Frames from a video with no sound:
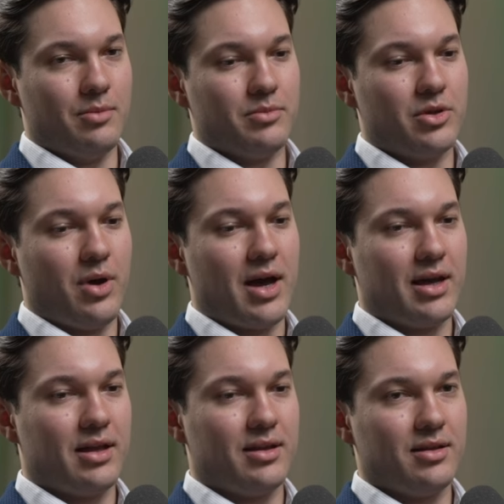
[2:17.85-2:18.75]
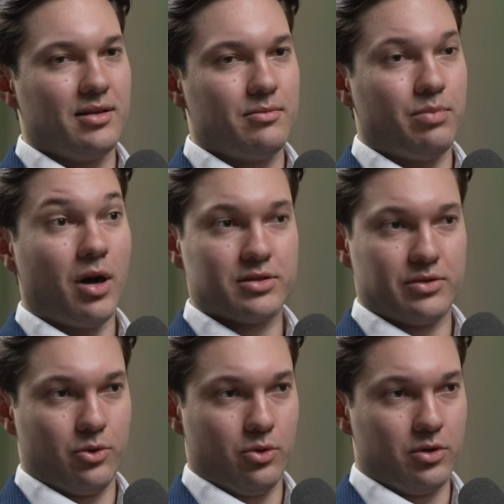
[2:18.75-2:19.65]
you had
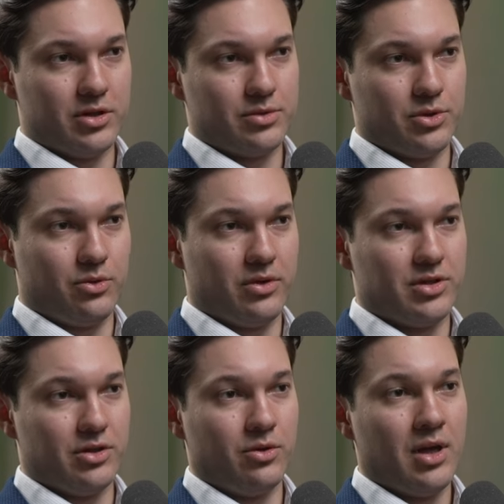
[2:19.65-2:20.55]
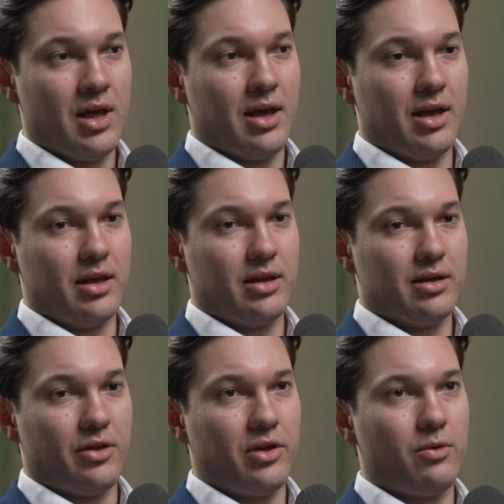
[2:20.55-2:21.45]
positive correlation between the two.
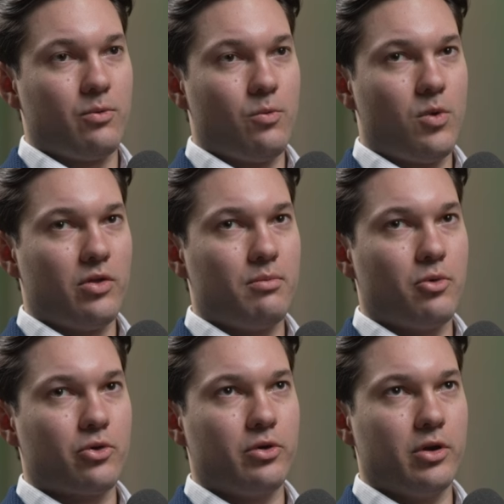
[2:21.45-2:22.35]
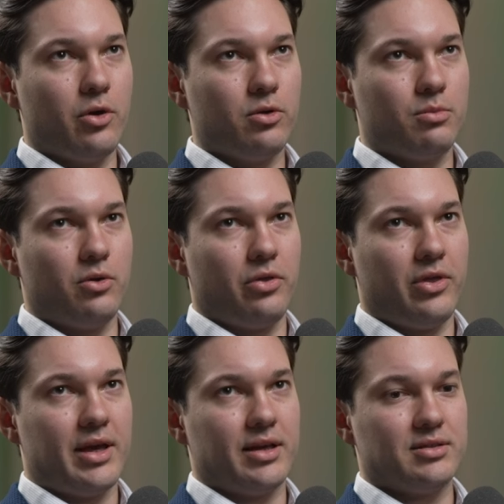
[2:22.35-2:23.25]
And I think one of the more notable
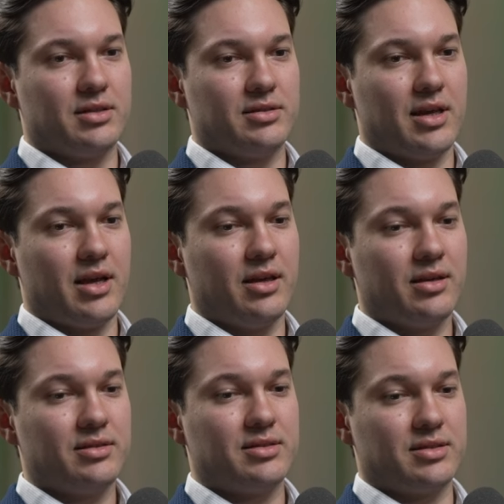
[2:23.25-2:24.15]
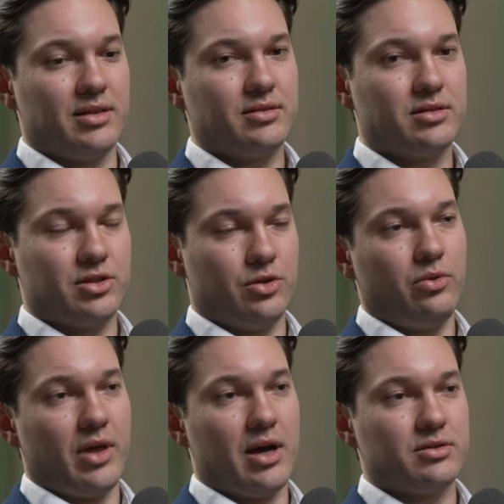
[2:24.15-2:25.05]
things is that since
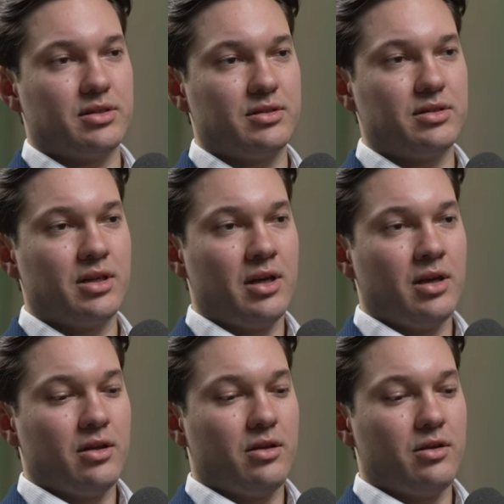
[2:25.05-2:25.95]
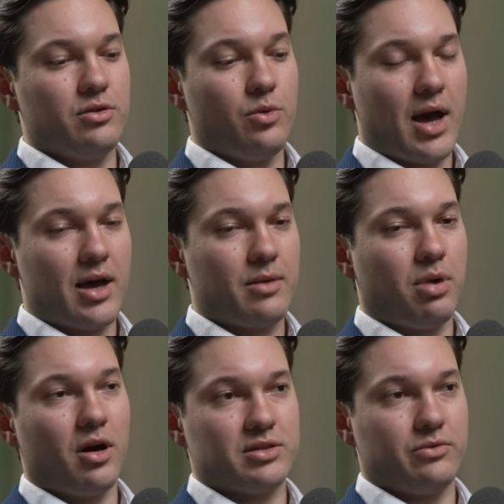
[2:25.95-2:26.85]
2000, you had
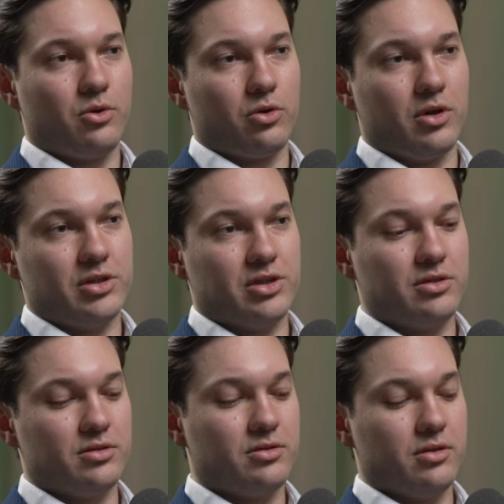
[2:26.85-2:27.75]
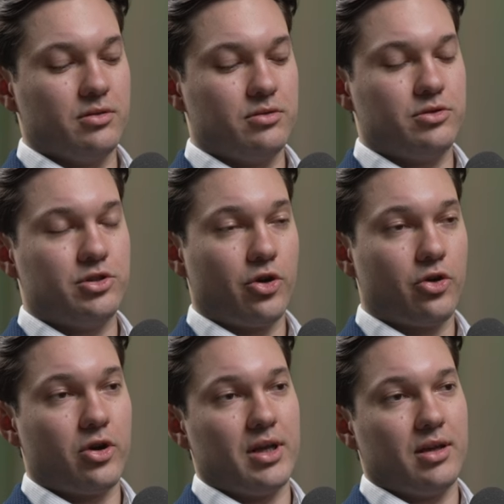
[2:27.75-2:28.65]
positive correlation
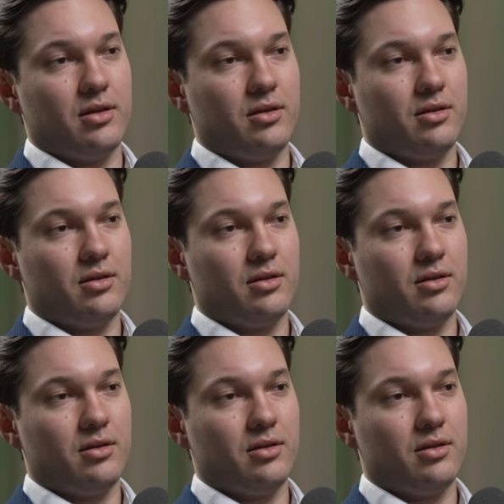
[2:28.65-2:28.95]
during